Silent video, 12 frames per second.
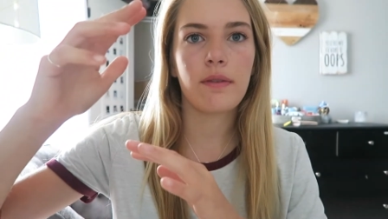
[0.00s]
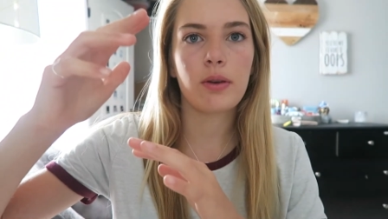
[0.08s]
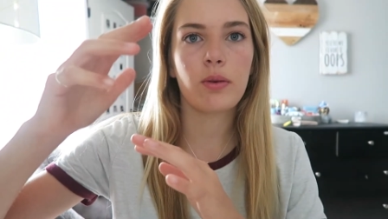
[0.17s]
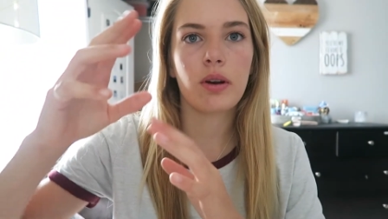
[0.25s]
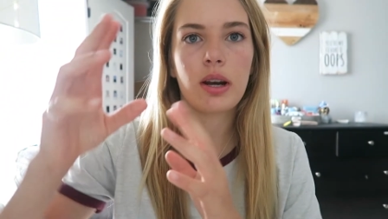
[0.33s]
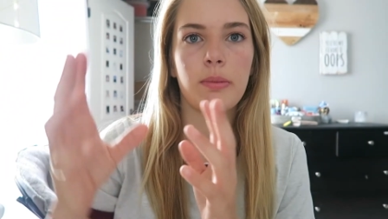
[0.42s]
if
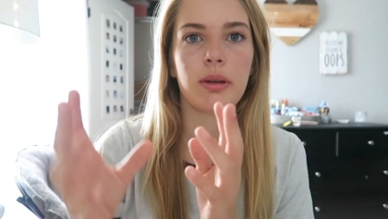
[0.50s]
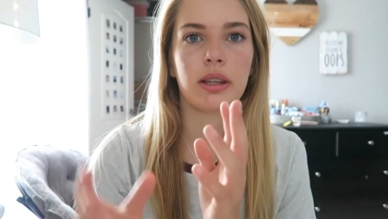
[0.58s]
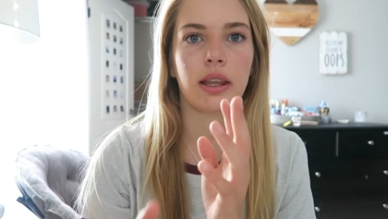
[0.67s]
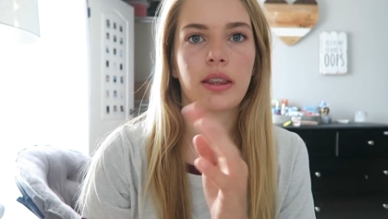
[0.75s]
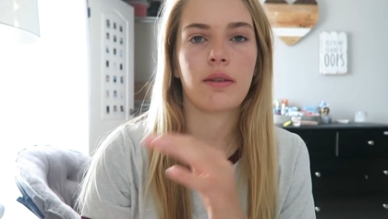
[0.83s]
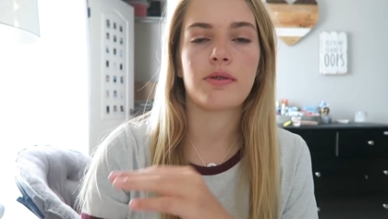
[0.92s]
you know what i mean
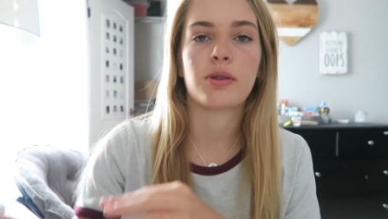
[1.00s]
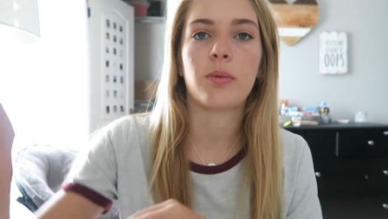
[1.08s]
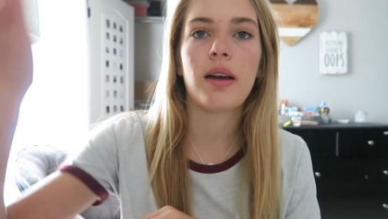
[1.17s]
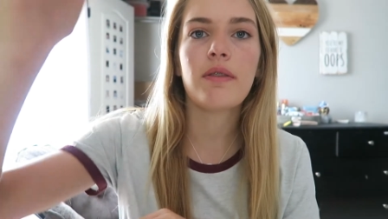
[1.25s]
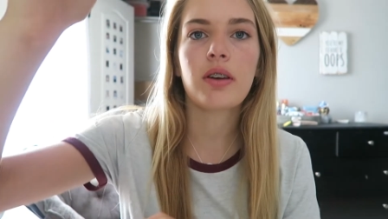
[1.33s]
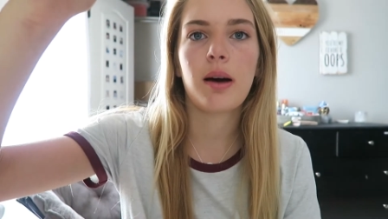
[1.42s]
like there was a
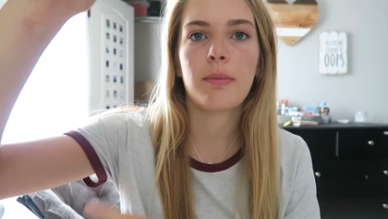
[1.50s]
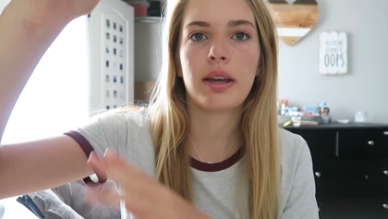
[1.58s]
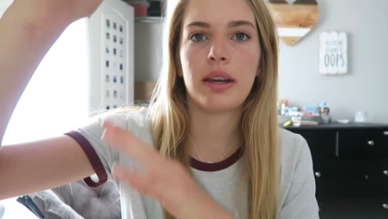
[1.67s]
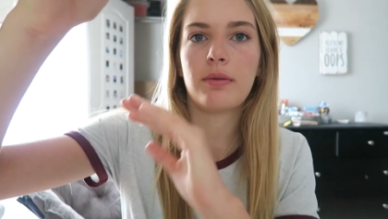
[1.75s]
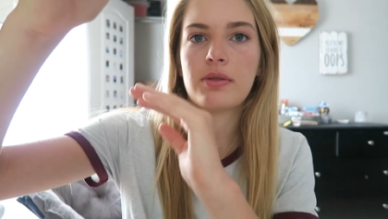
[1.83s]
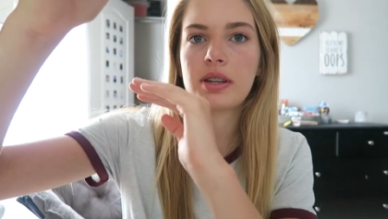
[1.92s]
wave
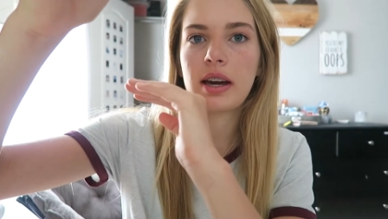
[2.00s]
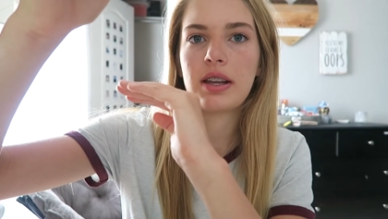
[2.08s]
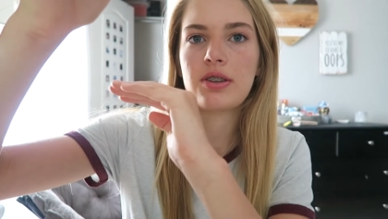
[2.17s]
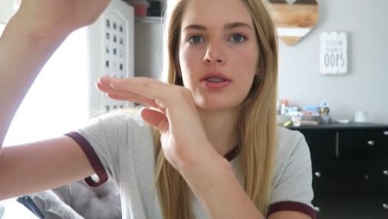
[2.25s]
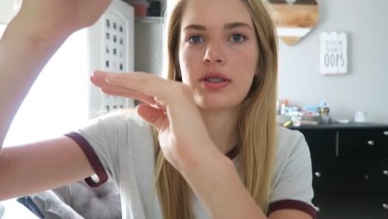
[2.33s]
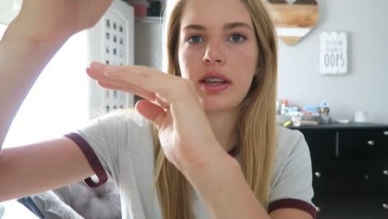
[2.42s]
coming and he was kind
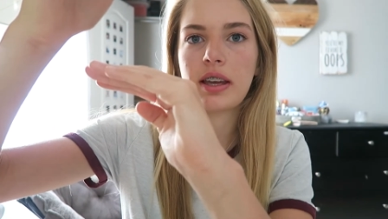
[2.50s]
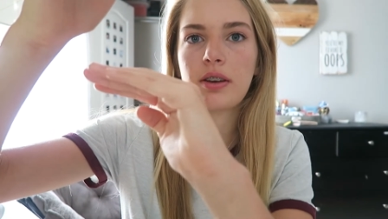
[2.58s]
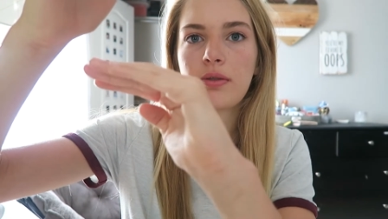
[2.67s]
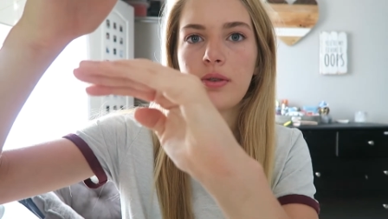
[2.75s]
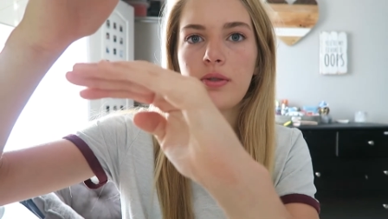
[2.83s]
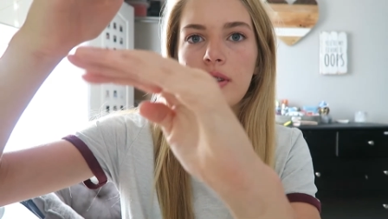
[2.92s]
of just like
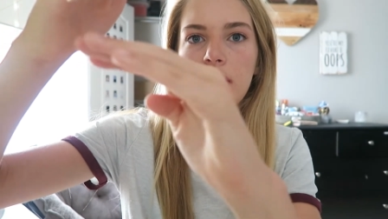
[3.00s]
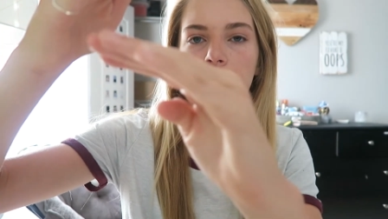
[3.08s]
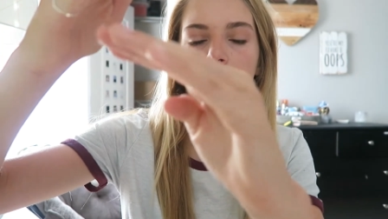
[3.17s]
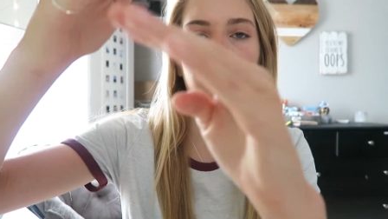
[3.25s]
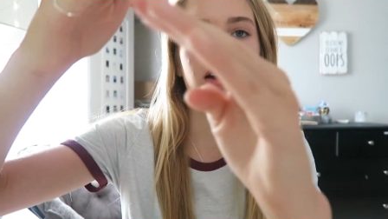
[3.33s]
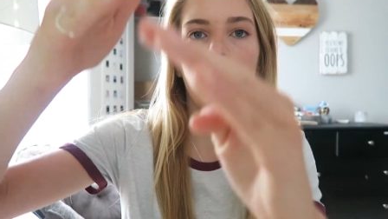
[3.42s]

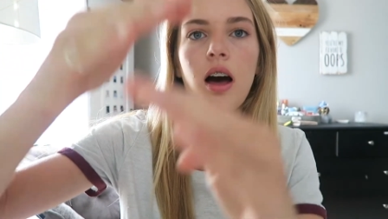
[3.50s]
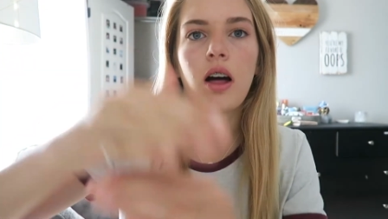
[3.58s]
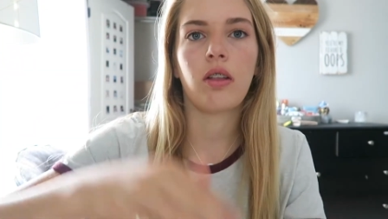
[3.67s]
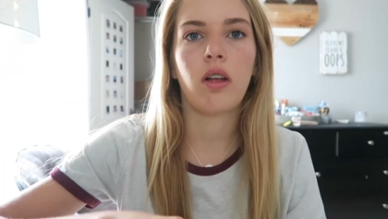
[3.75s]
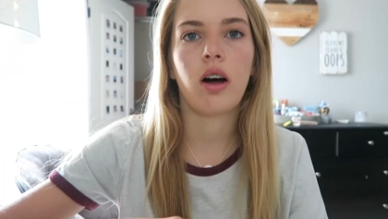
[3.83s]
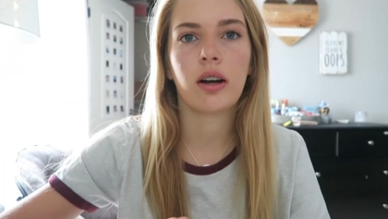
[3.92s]
cruising
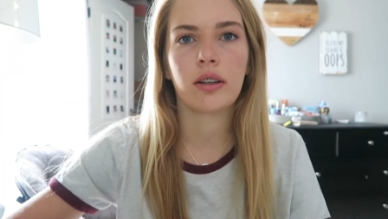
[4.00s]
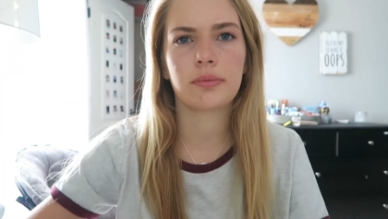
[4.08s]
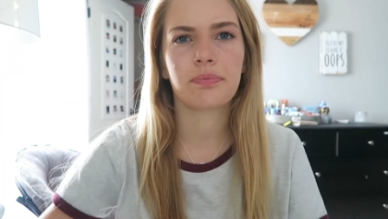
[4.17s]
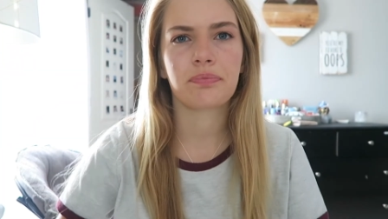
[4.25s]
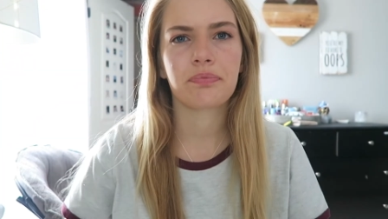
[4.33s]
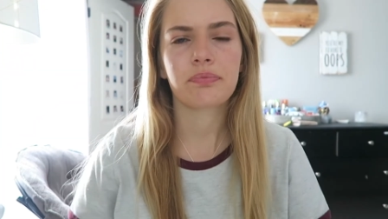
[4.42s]

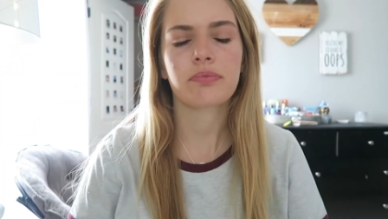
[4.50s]
along